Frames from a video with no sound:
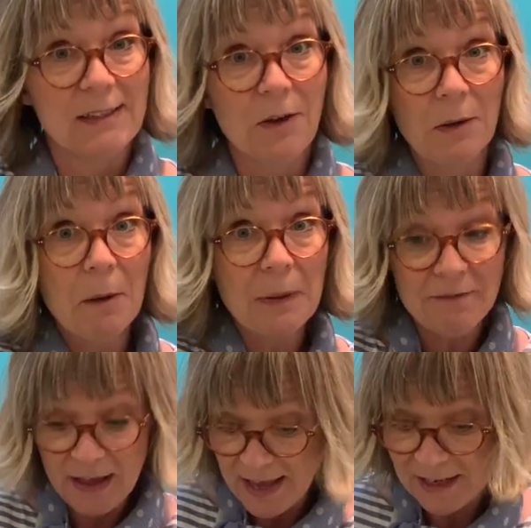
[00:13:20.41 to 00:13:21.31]
So a bit of
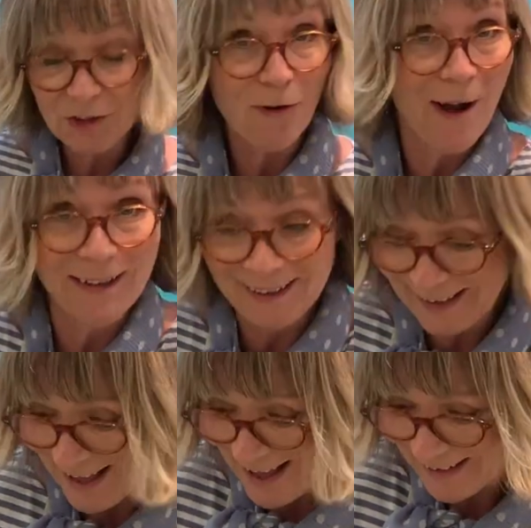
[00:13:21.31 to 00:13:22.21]
hair drying
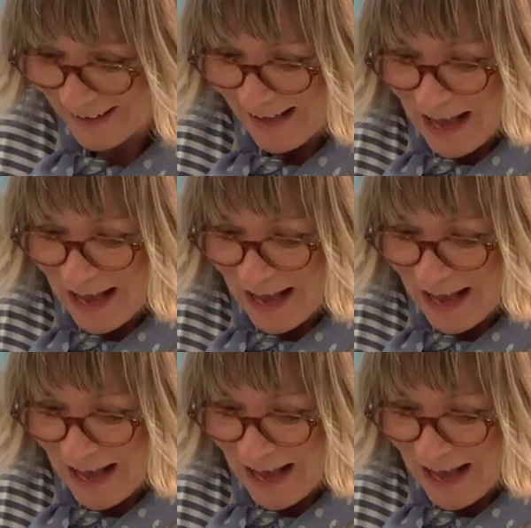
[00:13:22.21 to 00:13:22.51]
again.